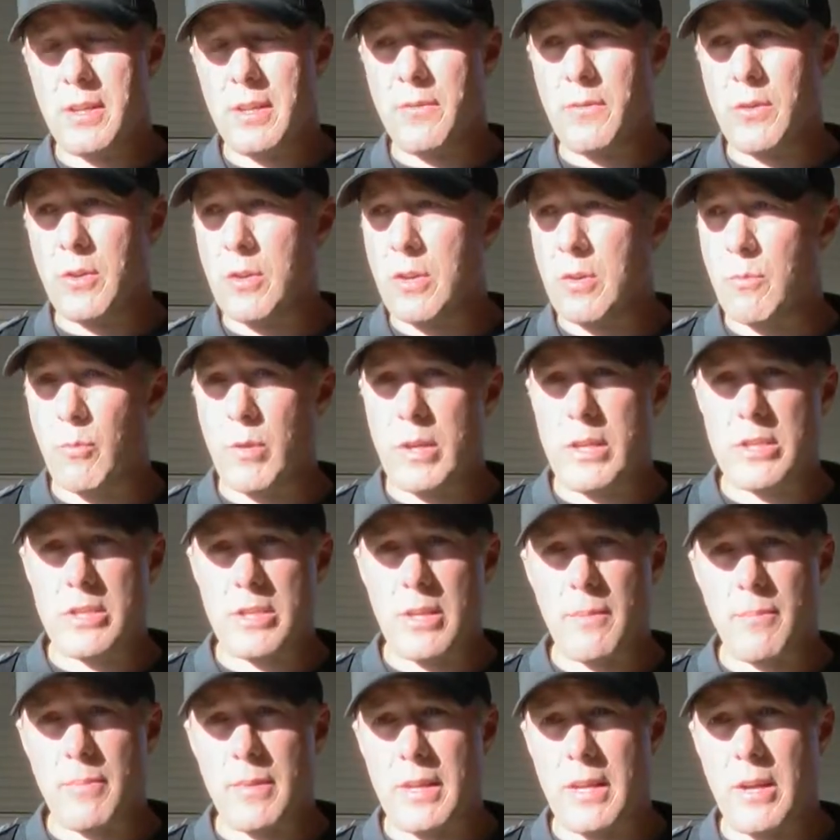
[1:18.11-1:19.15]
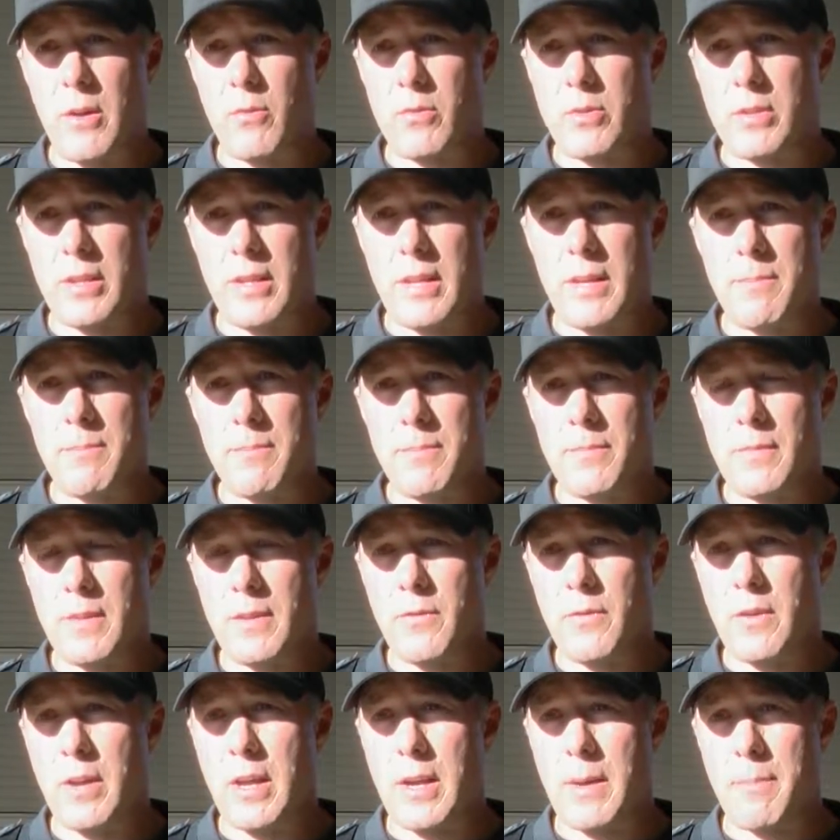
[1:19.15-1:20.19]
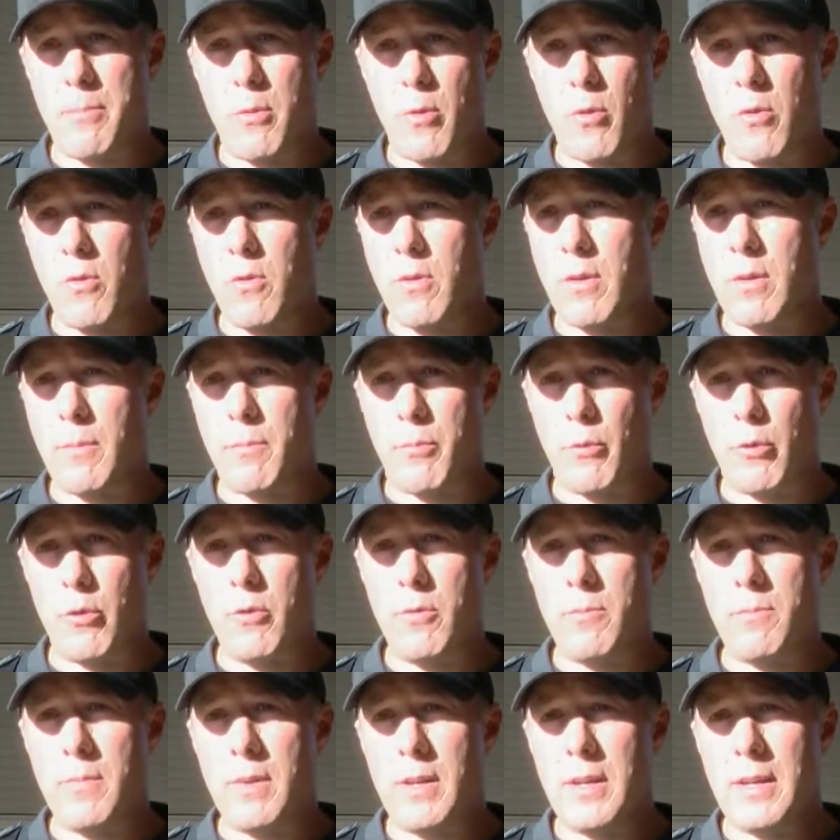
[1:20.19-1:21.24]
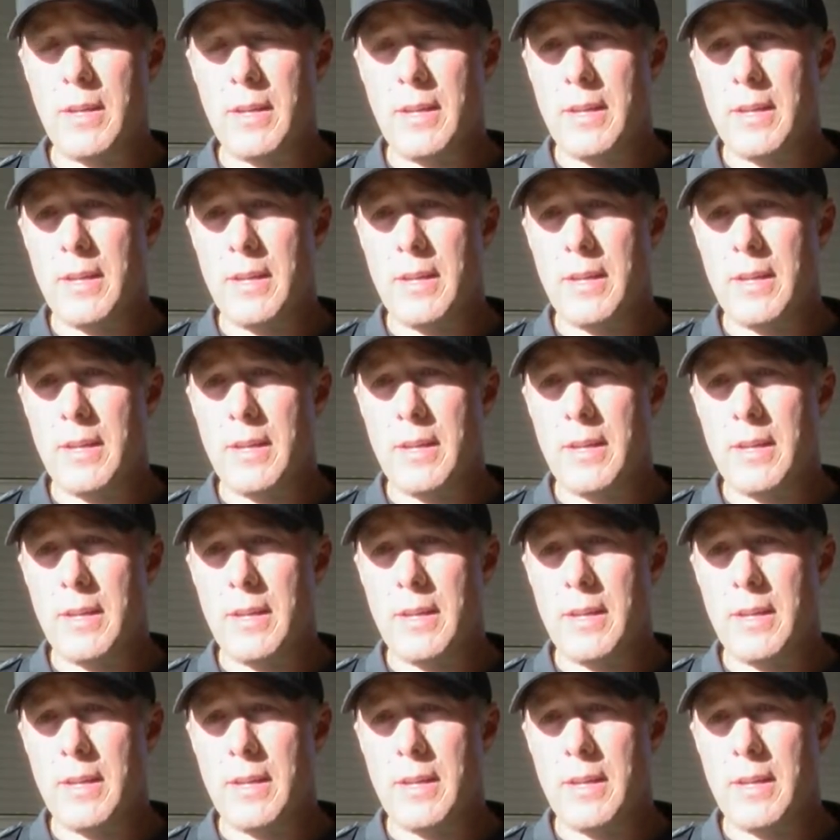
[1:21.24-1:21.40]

if you can reach something out to them, if you had a pole, a broom,